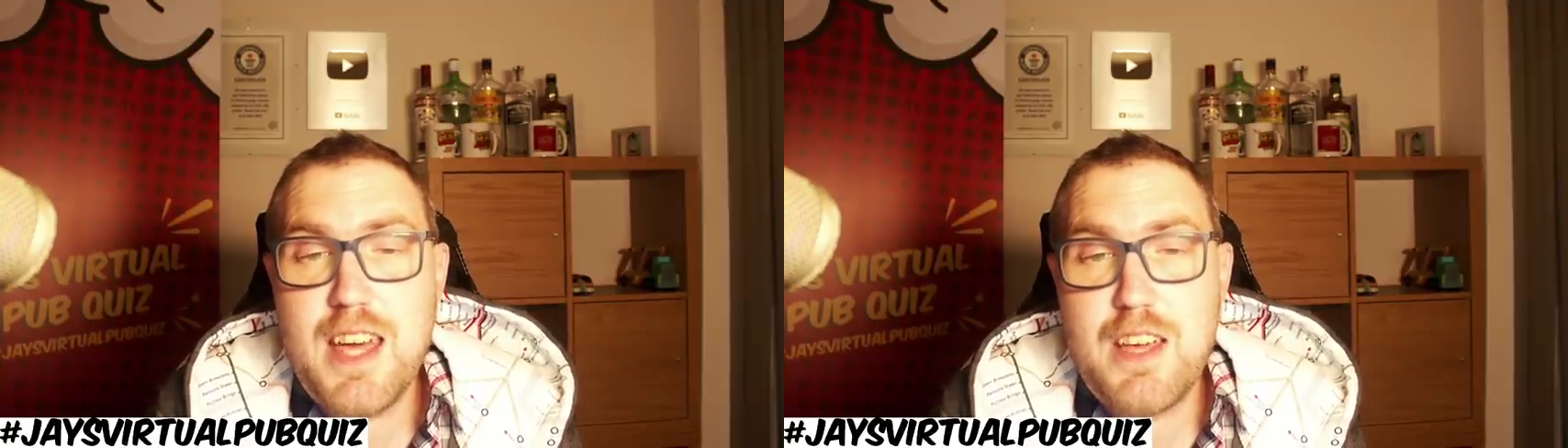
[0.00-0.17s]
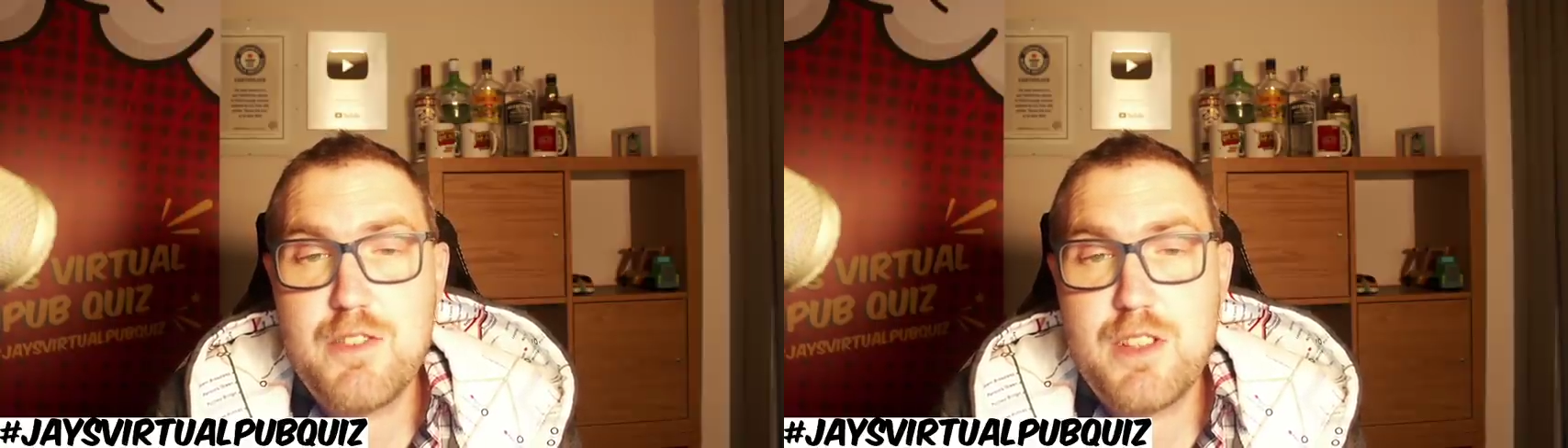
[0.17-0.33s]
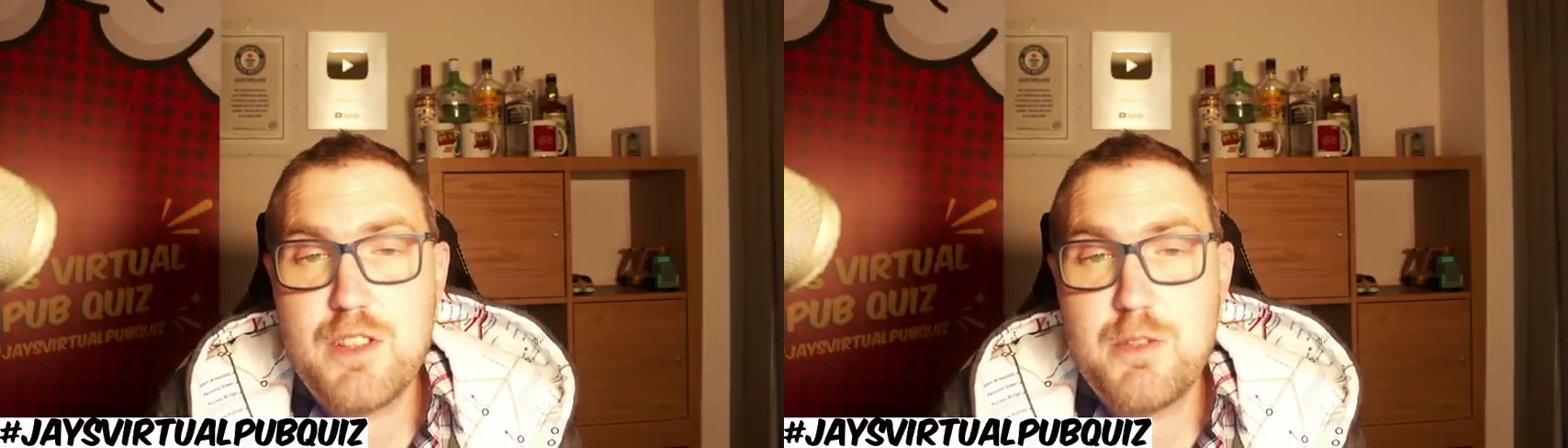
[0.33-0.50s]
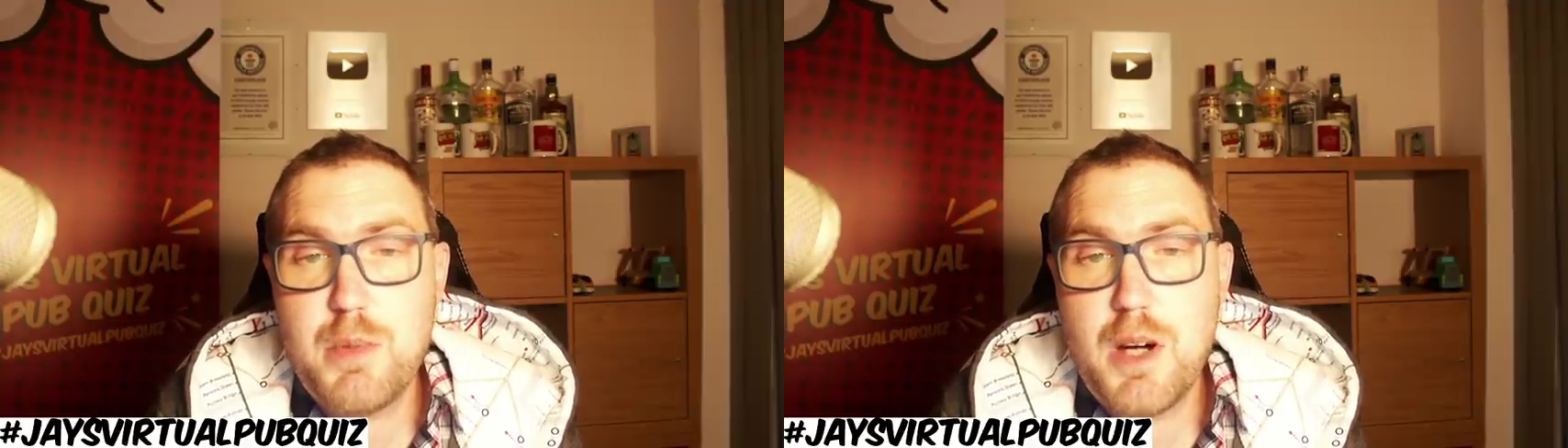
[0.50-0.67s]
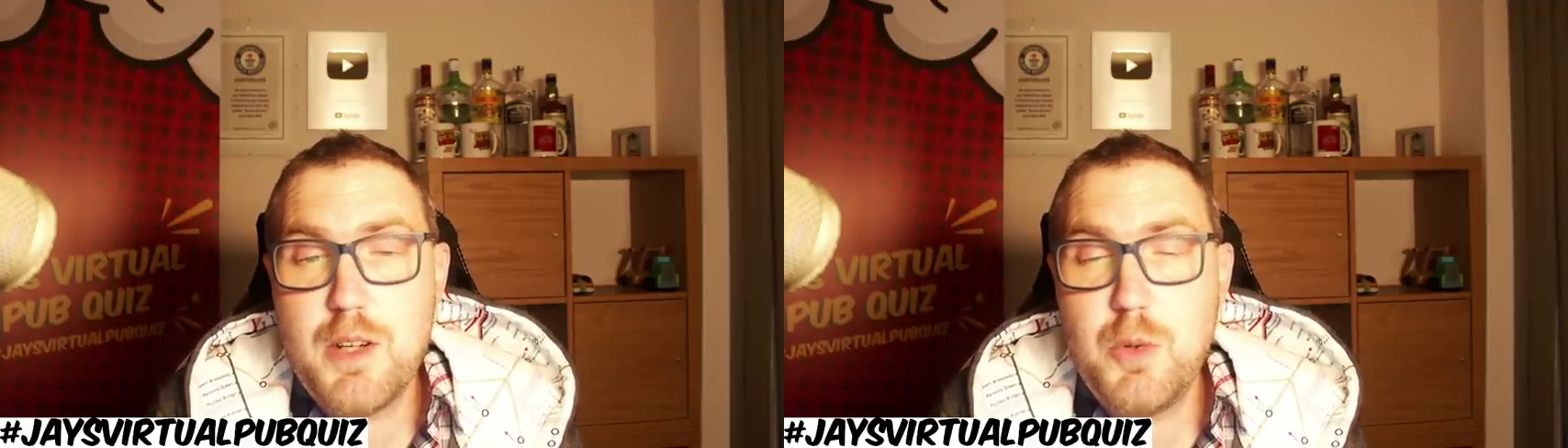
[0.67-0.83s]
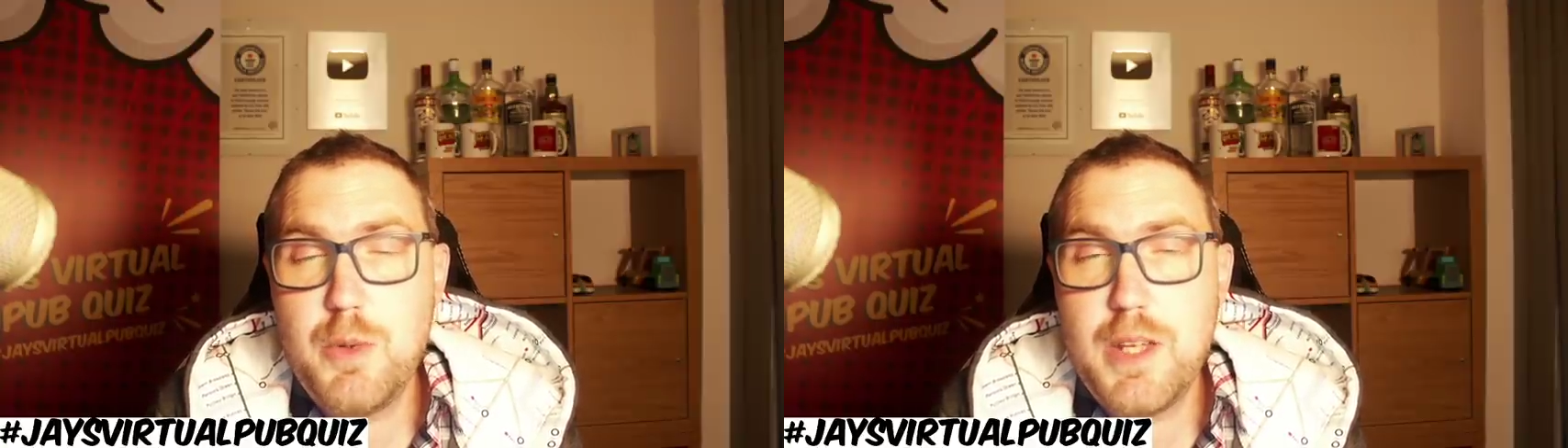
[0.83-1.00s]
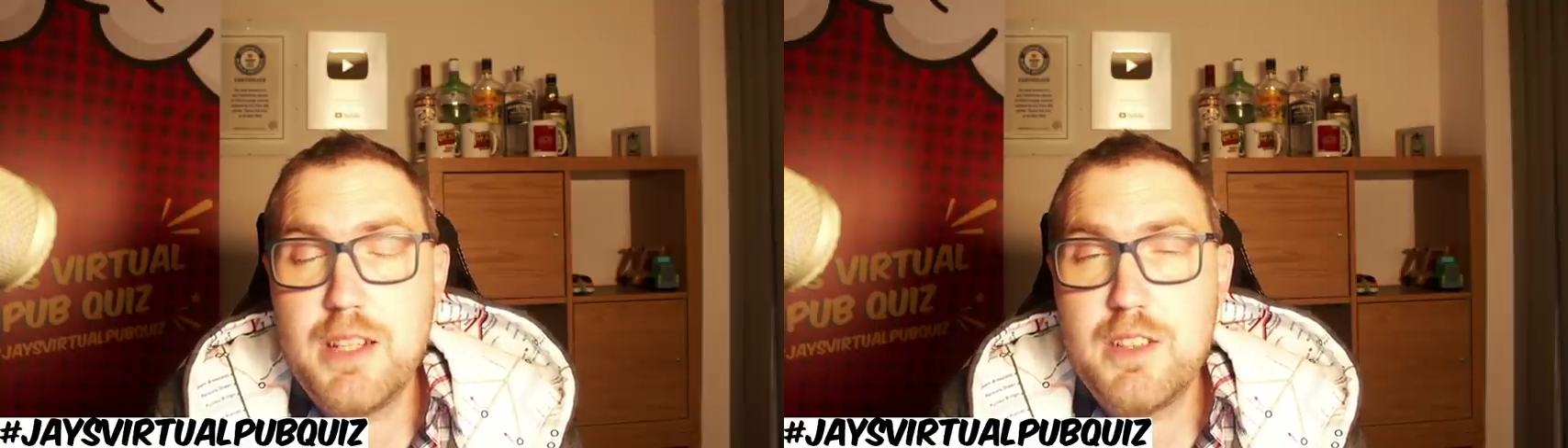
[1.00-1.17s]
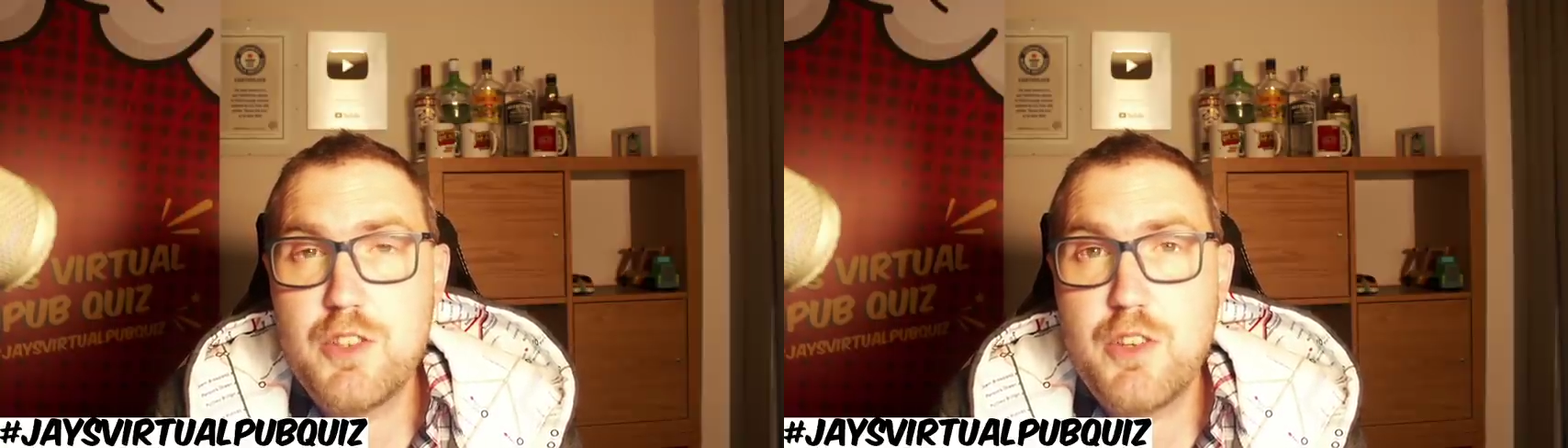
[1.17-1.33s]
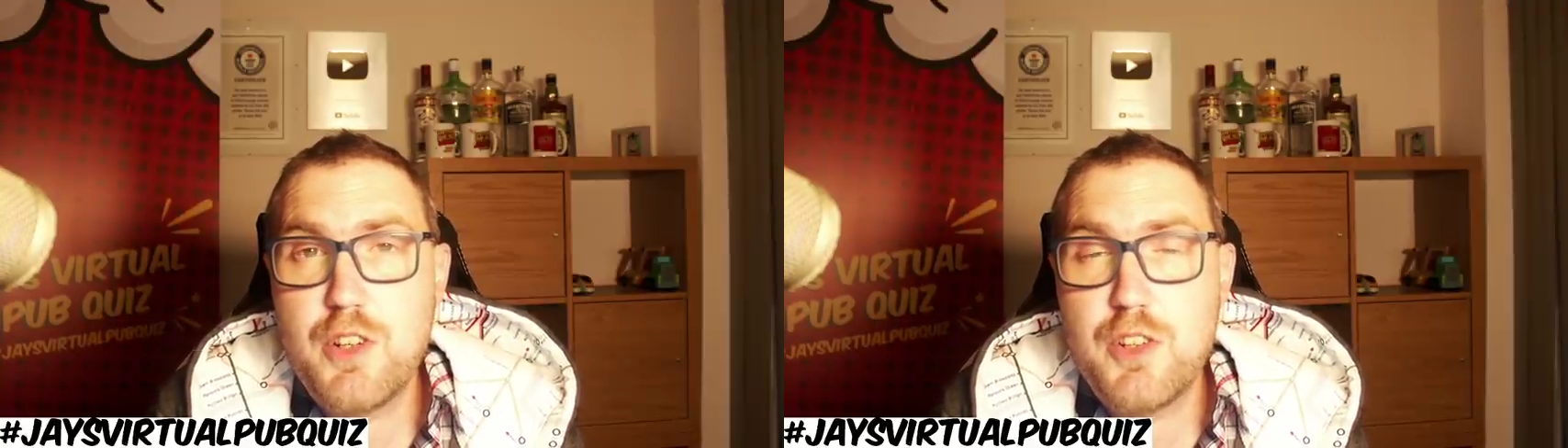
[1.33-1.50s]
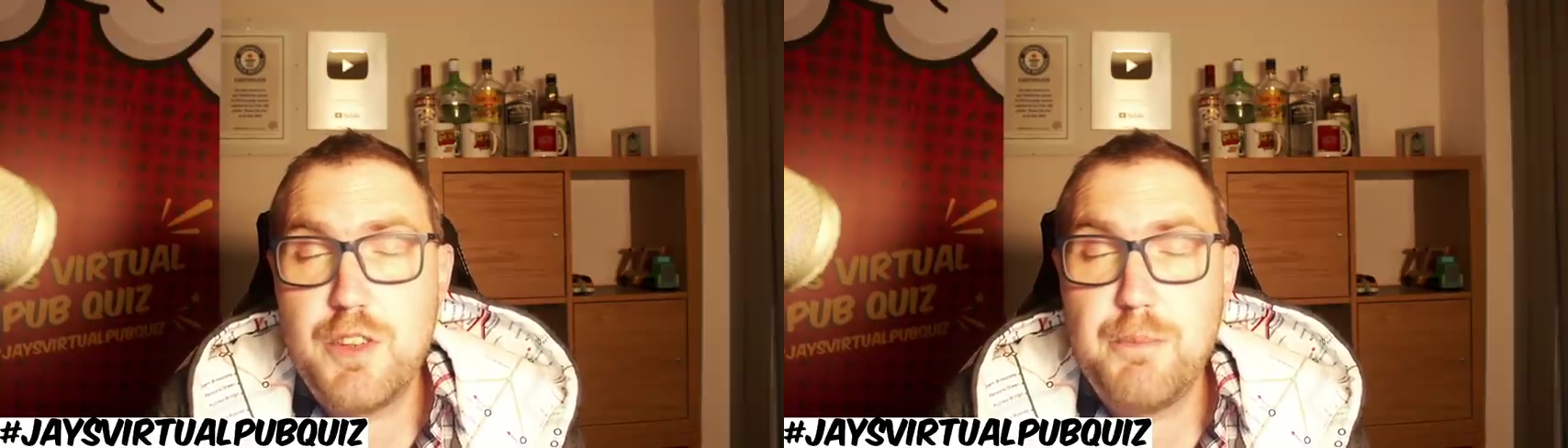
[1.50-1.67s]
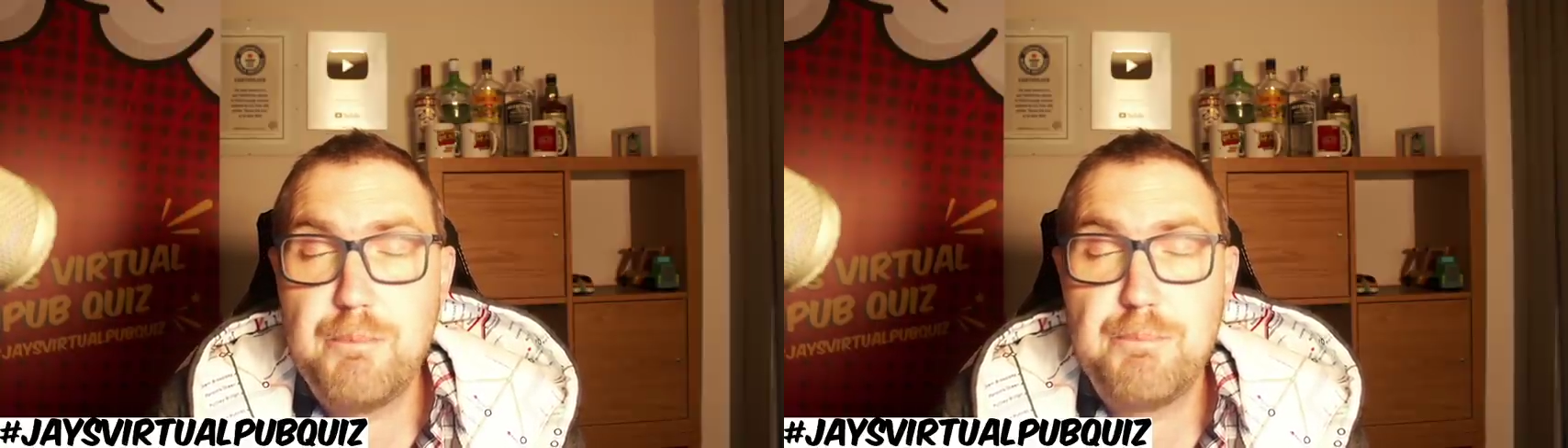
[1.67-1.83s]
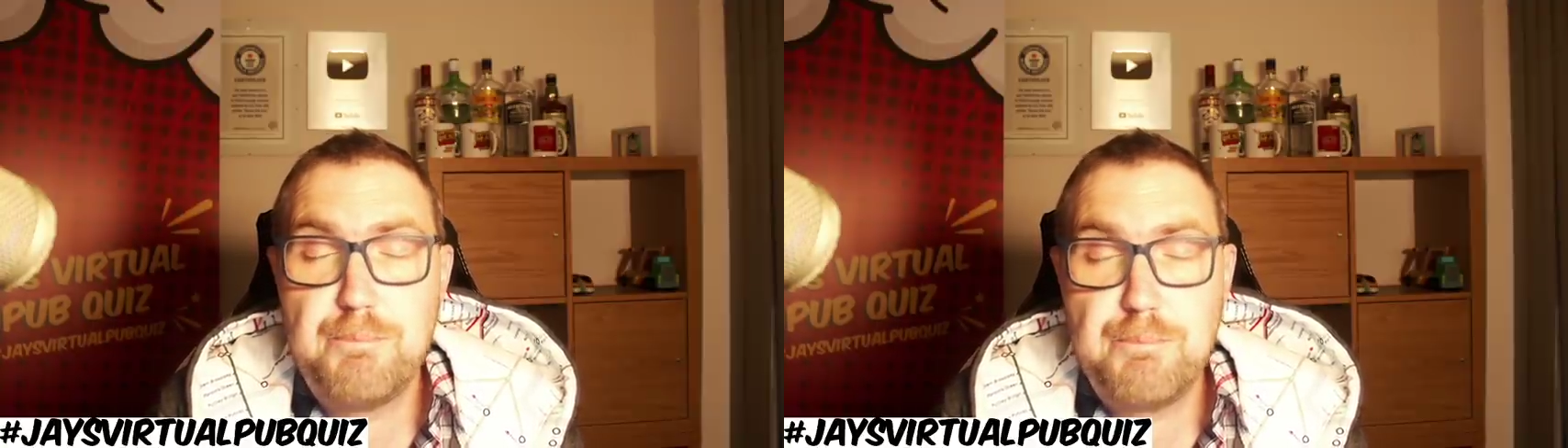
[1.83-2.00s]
deaths despite all that destruction.